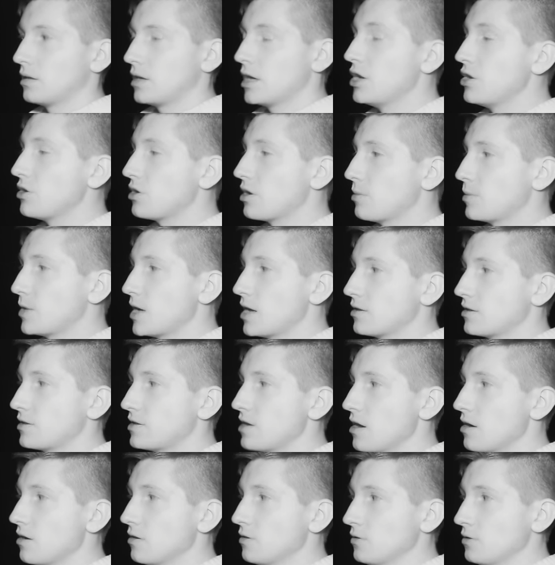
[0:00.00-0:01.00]
Can you come
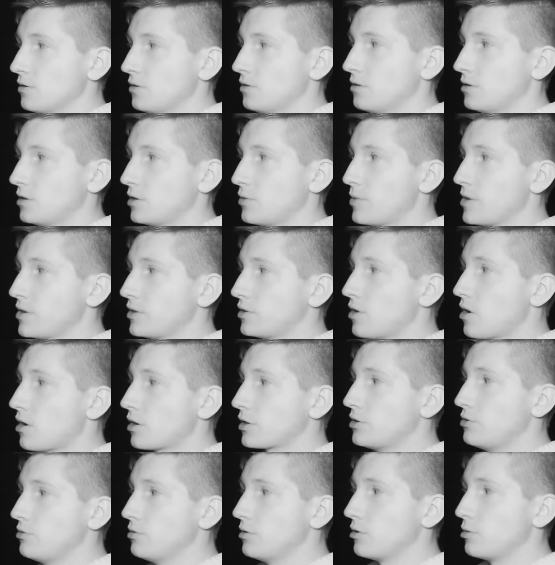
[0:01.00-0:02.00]
downstairs so we can
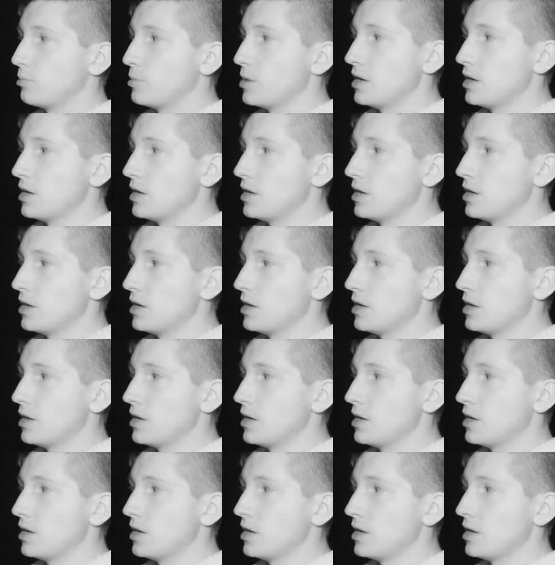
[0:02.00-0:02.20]
talk to you a little